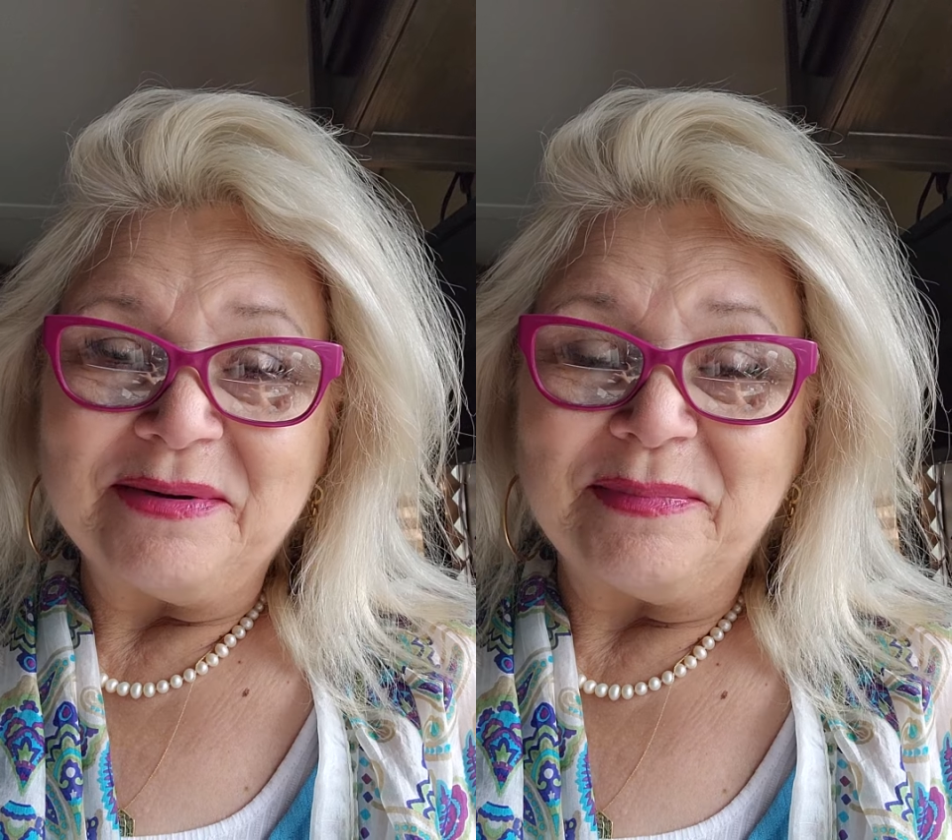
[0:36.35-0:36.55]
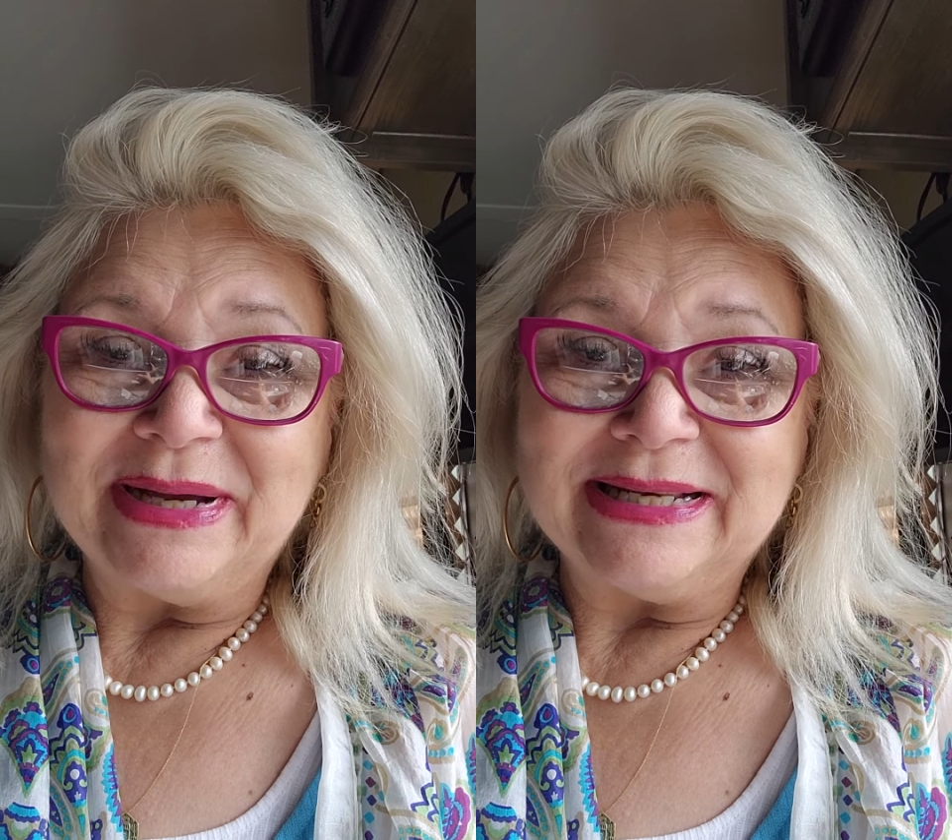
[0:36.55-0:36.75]

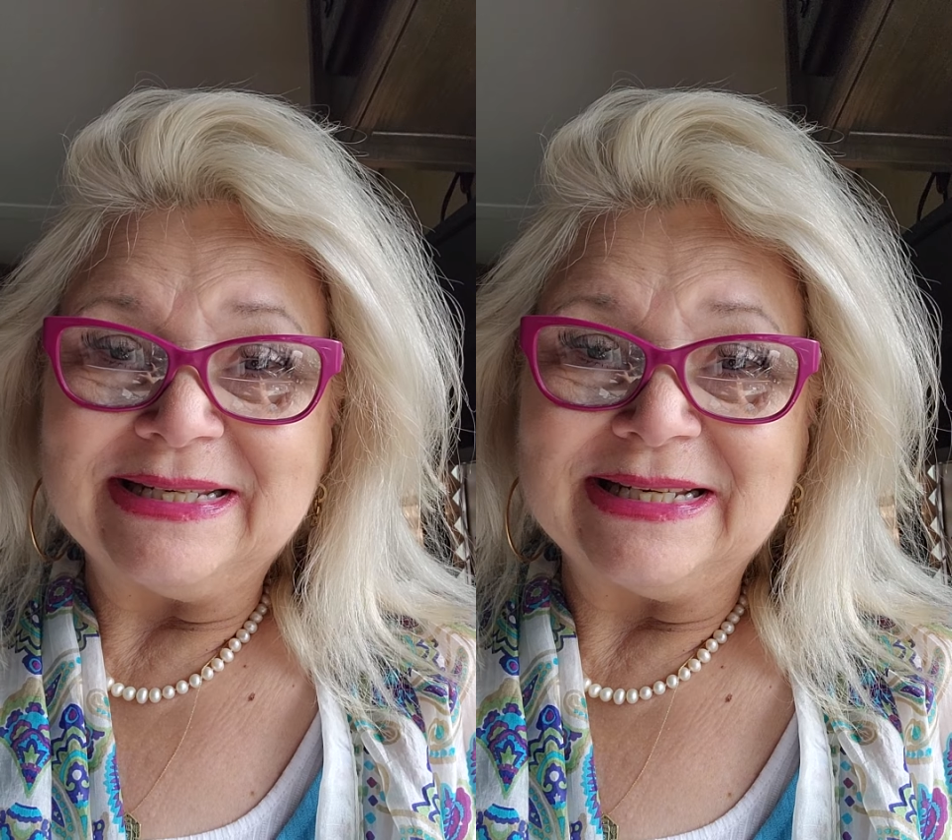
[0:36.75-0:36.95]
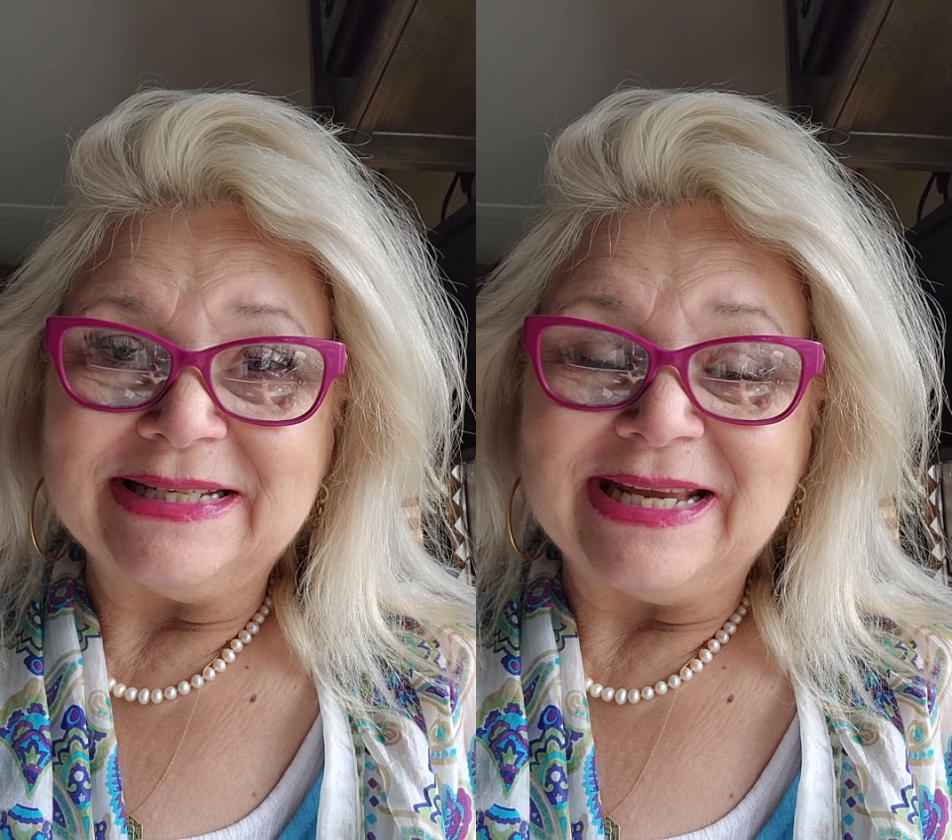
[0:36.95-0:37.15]
but
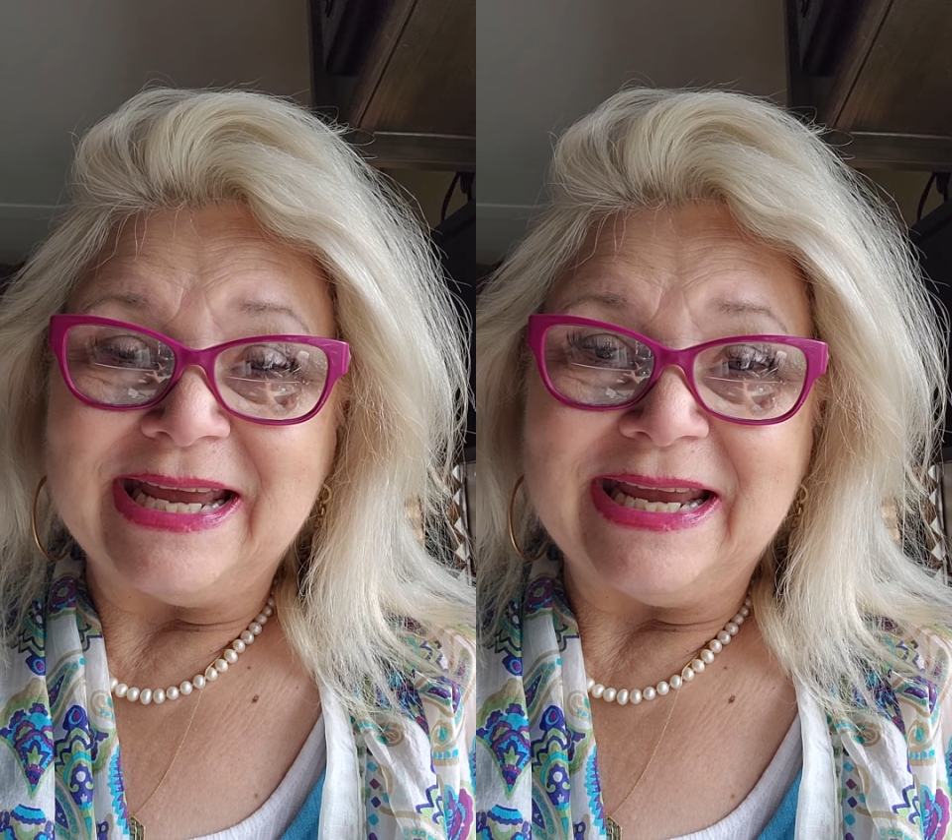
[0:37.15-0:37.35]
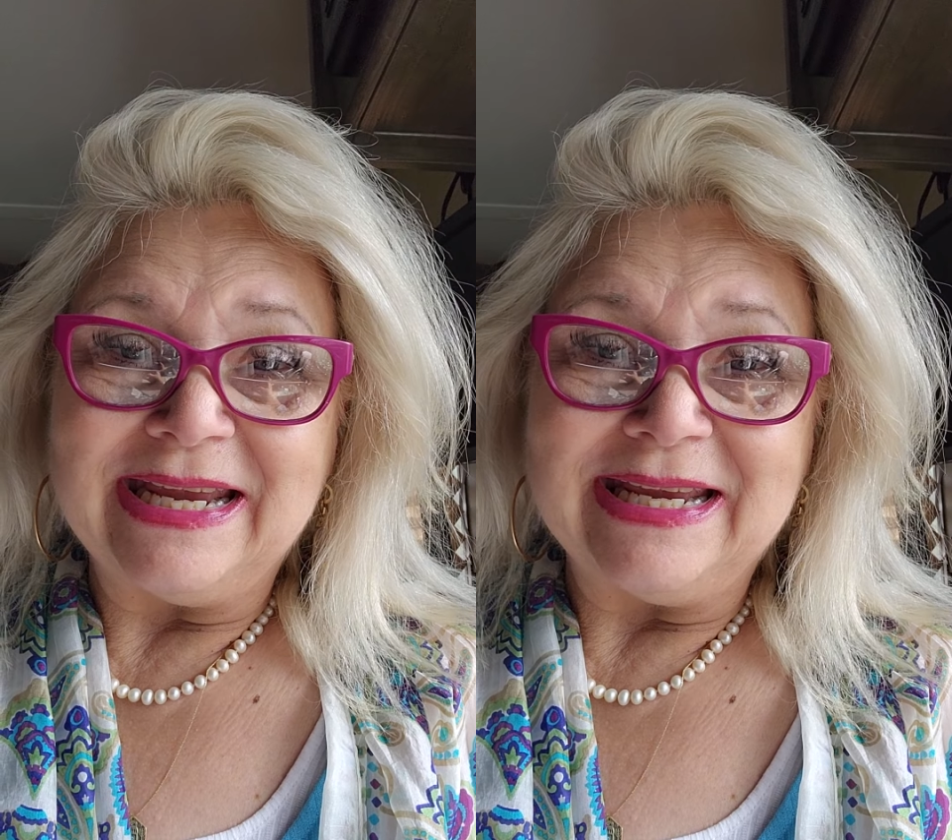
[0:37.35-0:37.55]

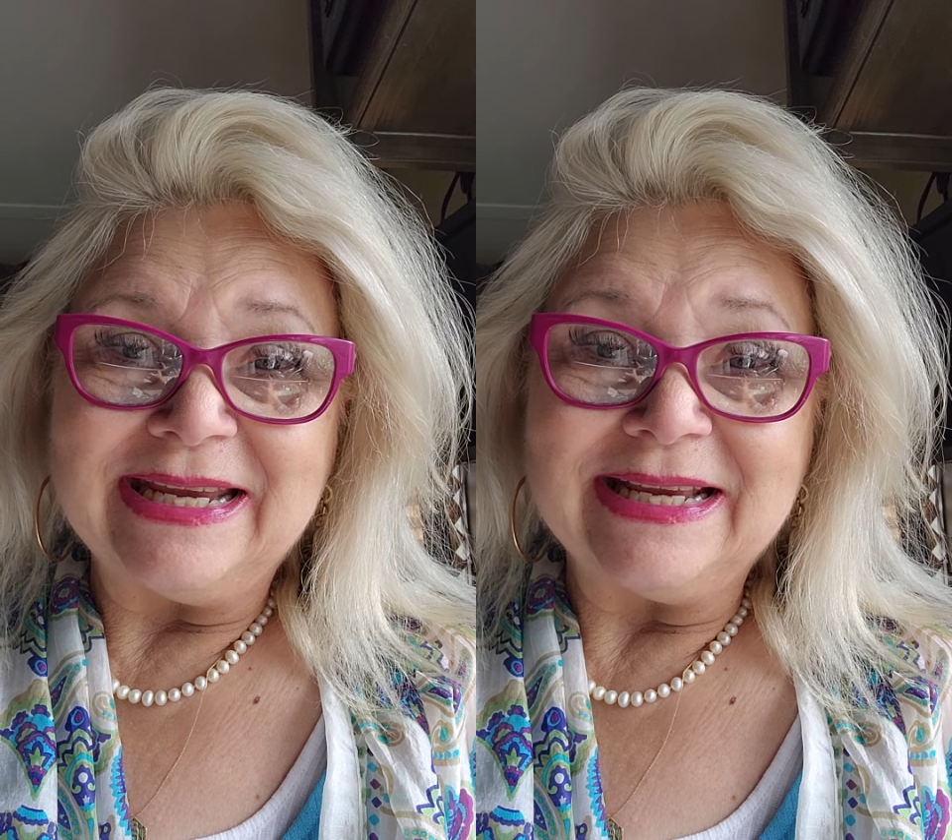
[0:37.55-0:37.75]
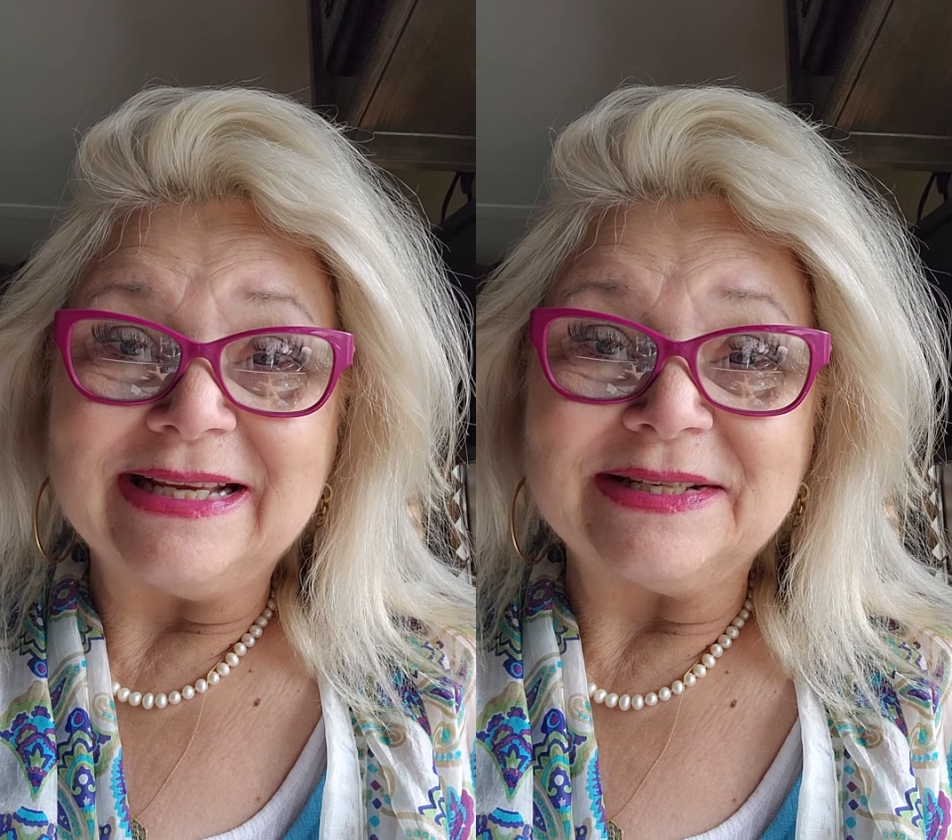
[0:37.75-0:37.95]
today
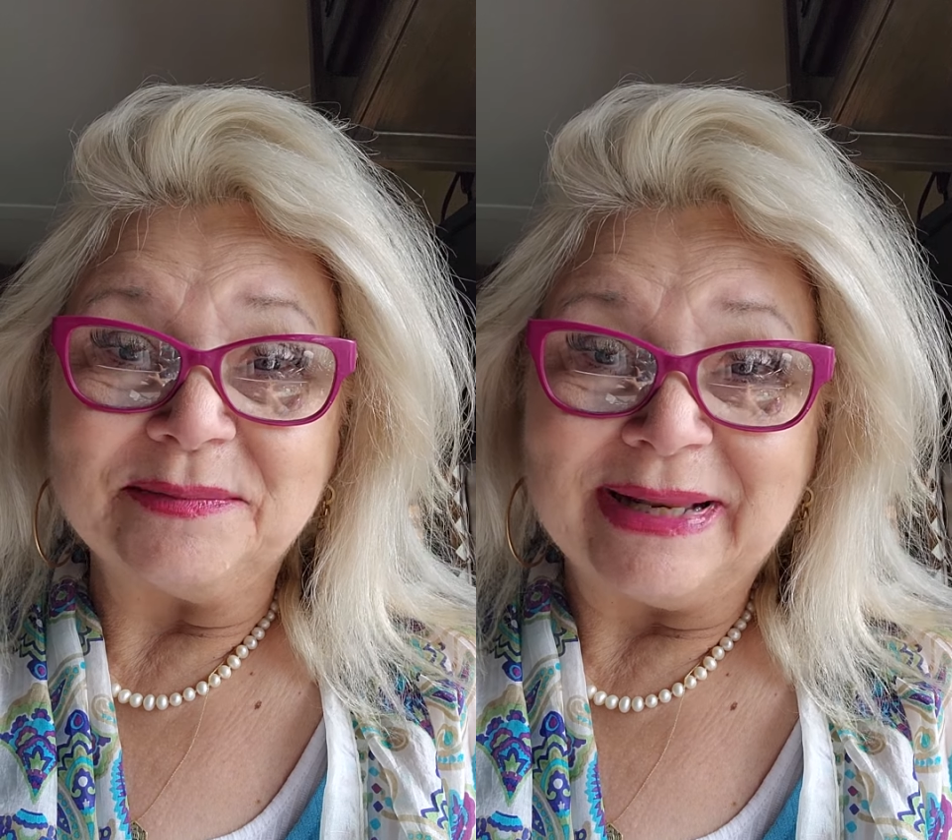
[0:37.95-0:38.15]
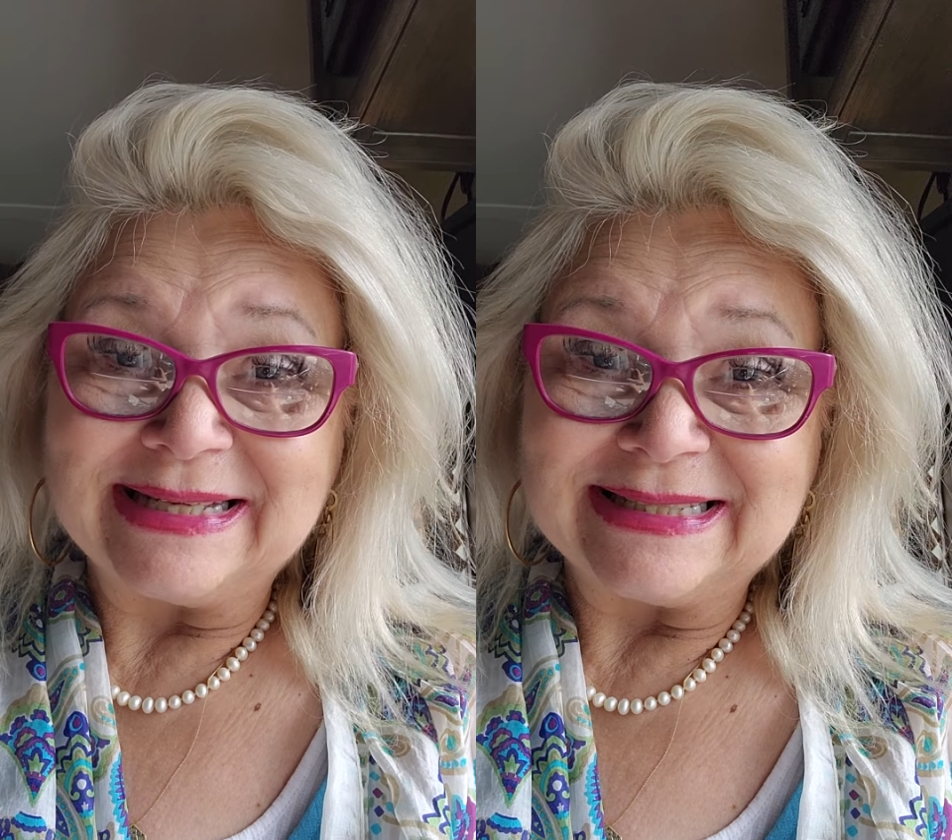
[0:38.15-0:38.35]
is a
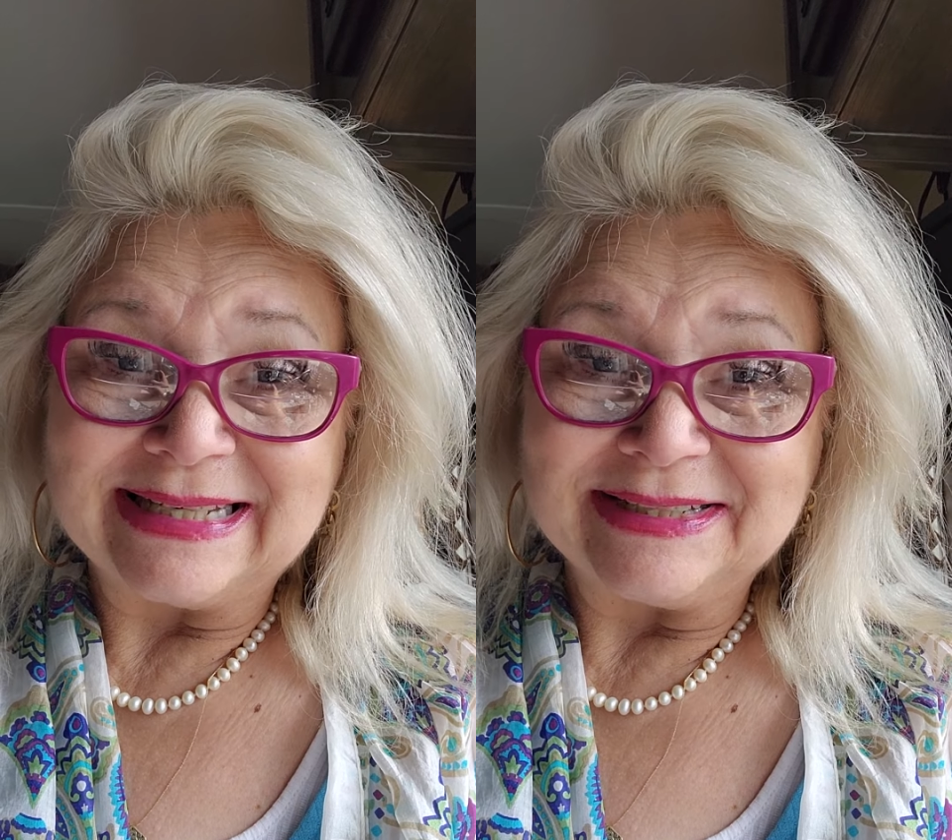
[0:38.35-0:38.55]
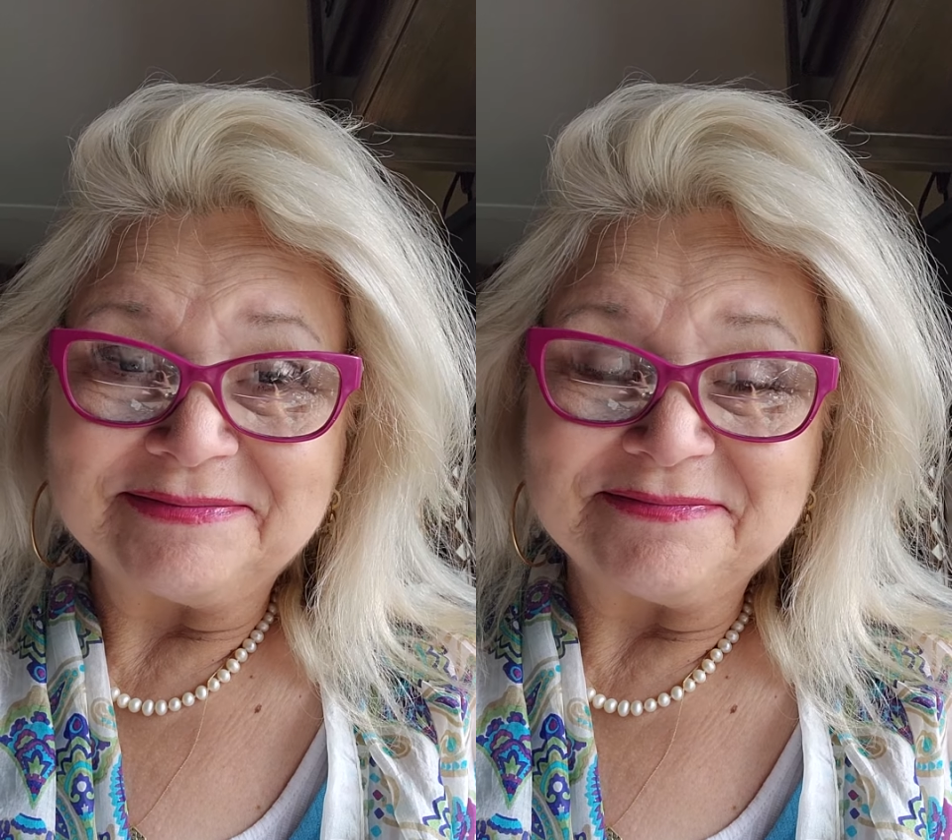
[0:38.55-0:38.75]

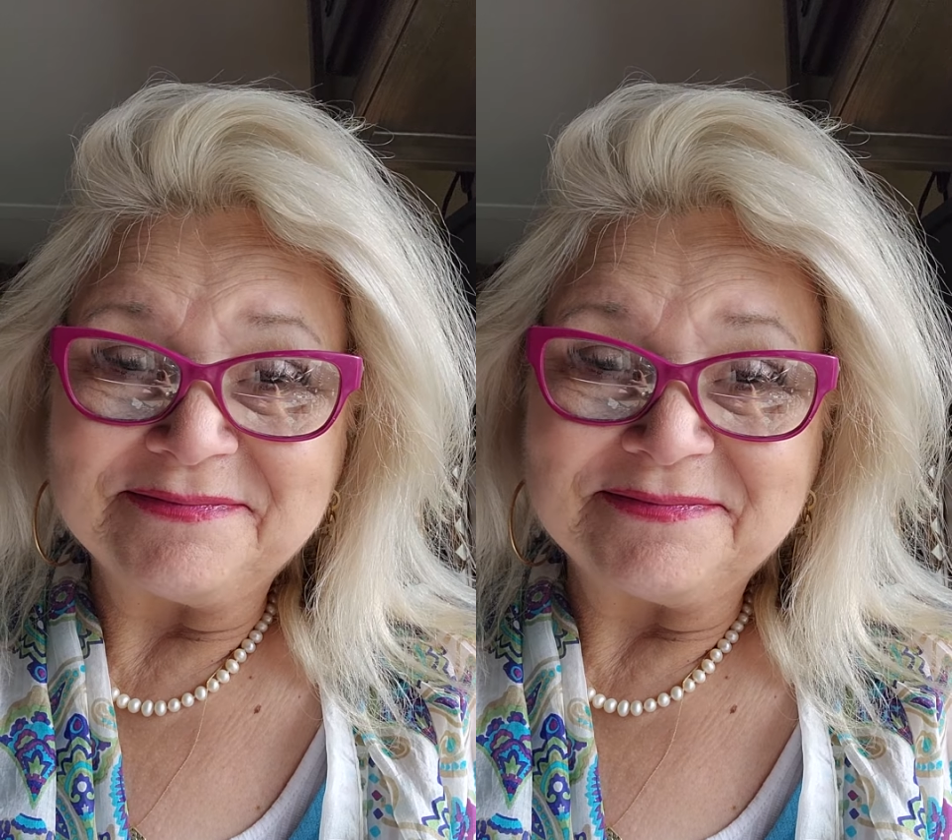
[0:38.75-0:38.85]
blessing.